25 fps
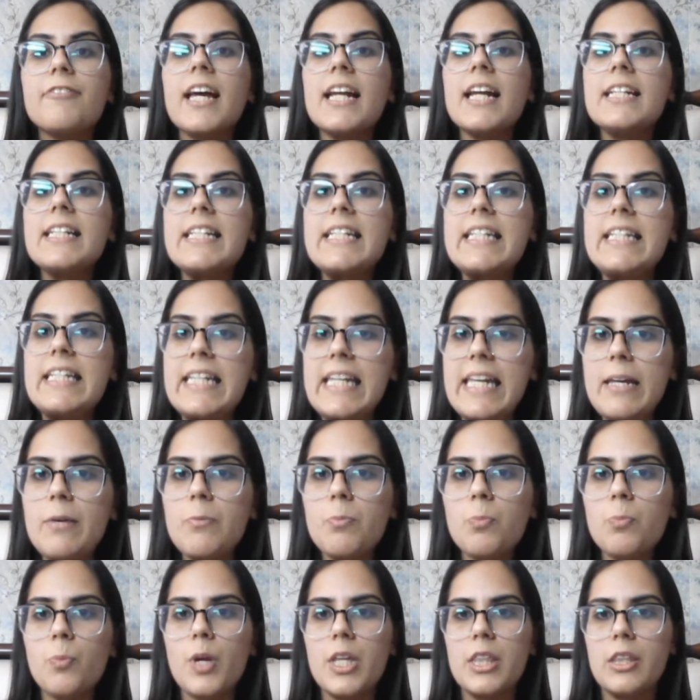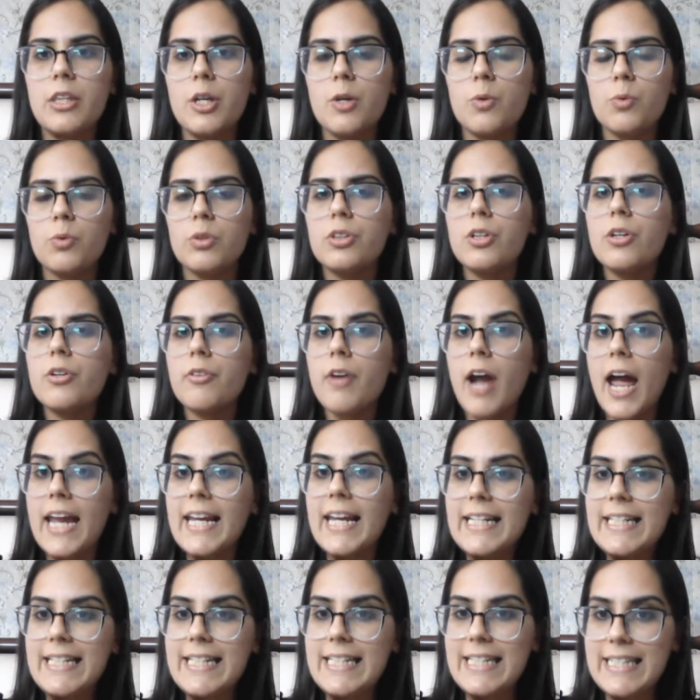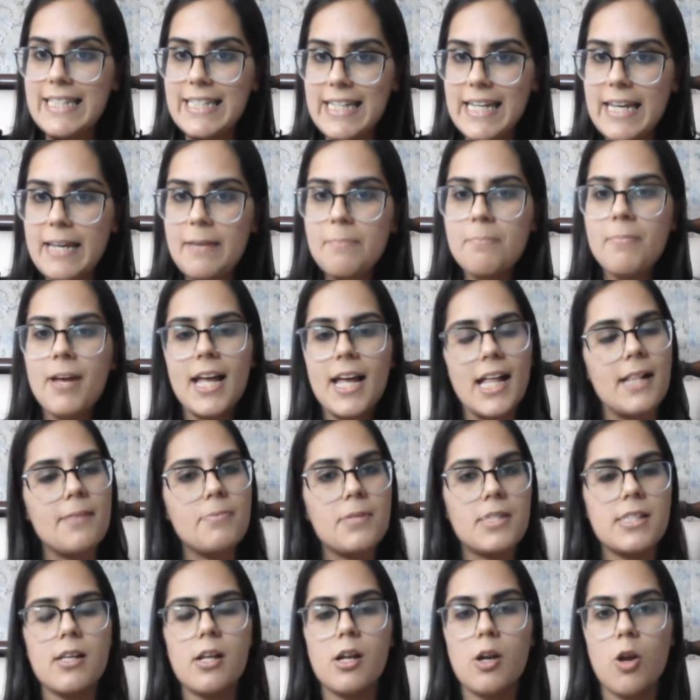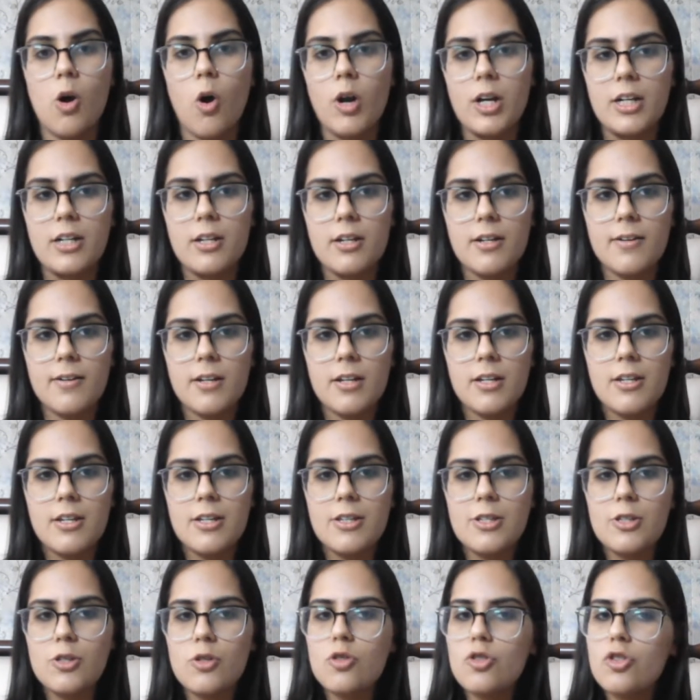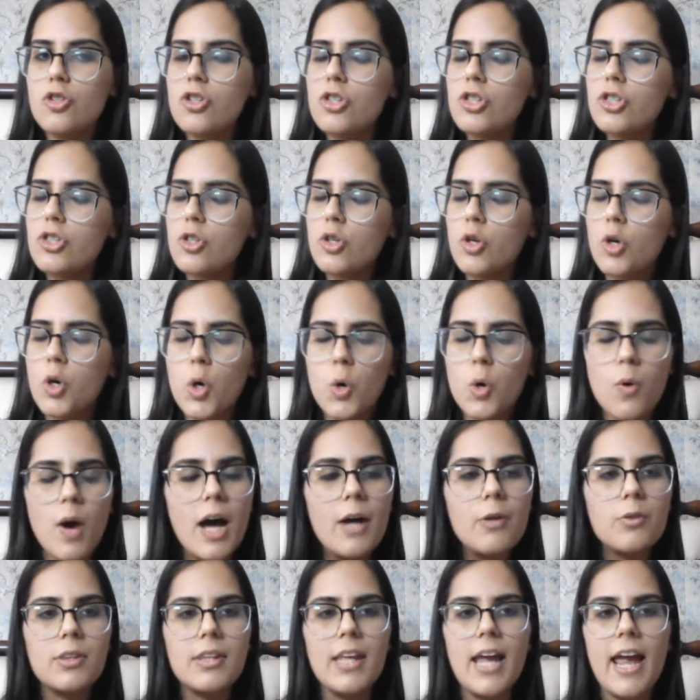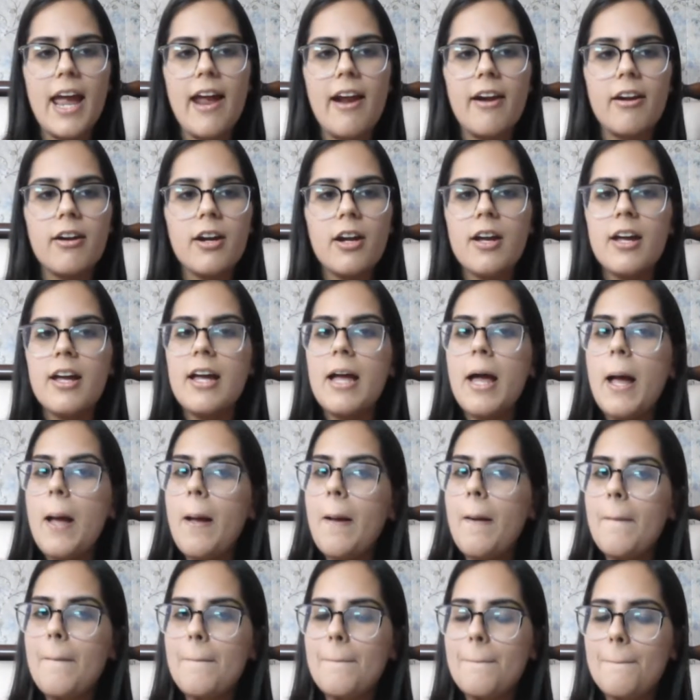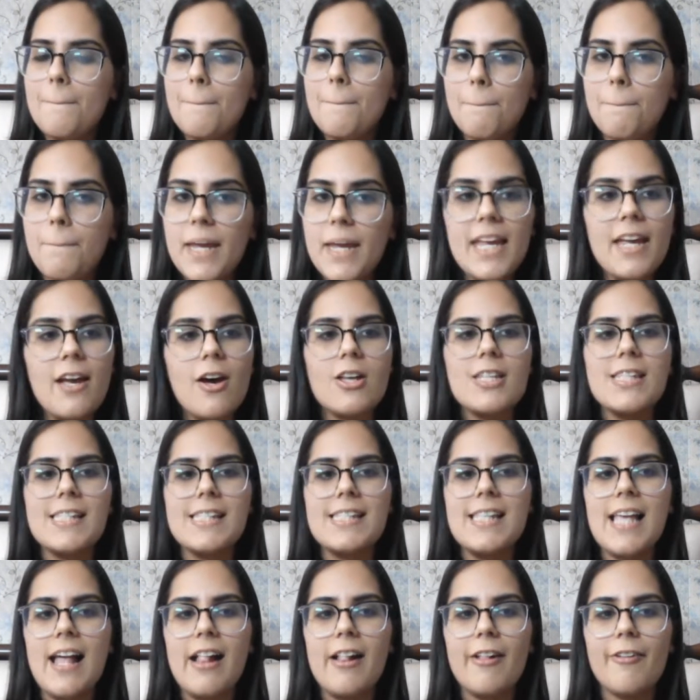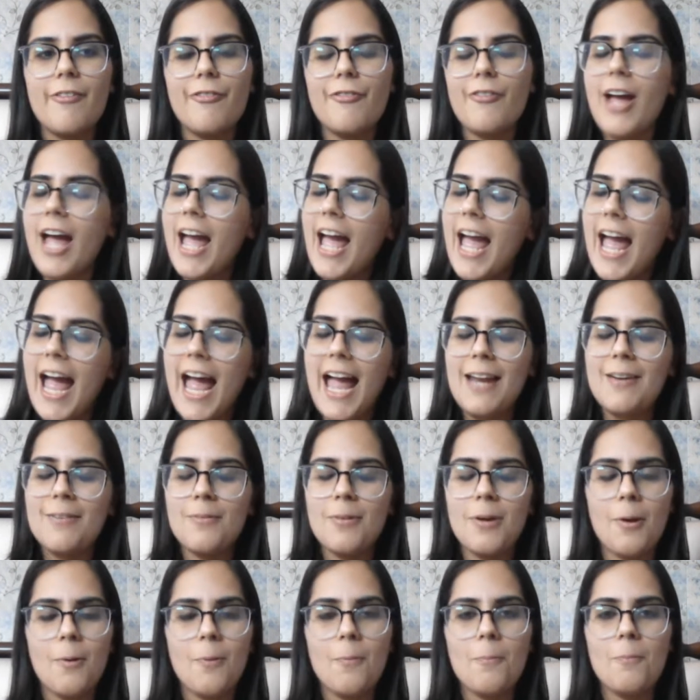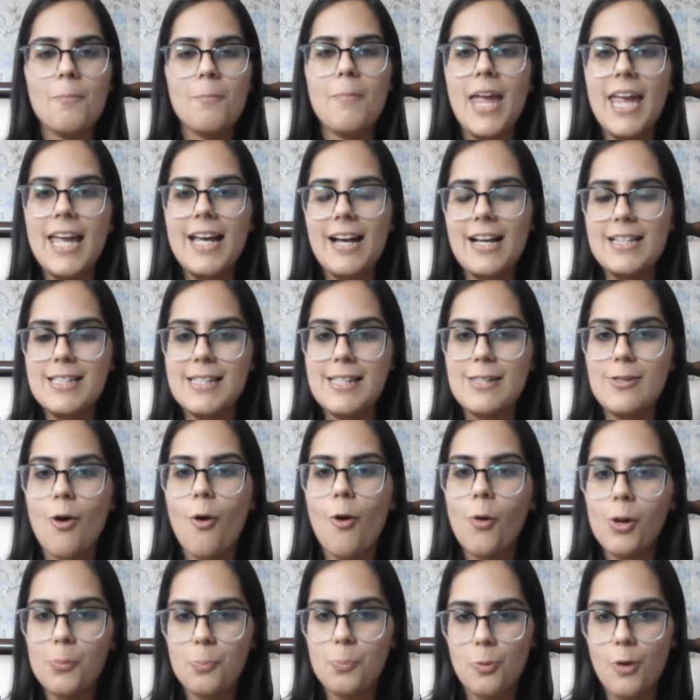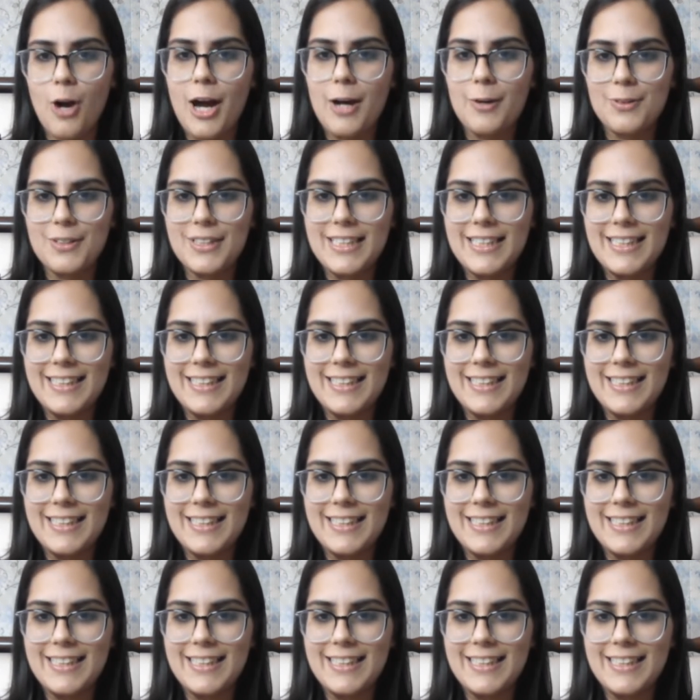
that team with you. The right team helps a lot. So just go out there, be yourself, and make us all proud.